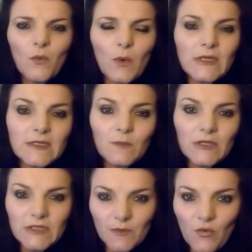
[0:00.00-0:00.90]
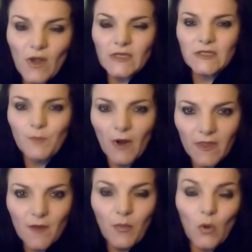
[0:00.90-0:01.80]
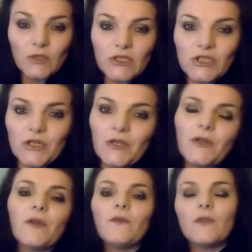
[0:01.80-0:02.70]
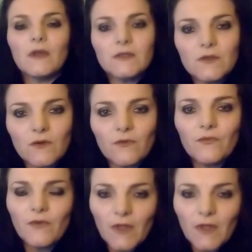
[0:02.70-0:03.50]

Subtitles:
when someone's depressed by their posture, they're sort of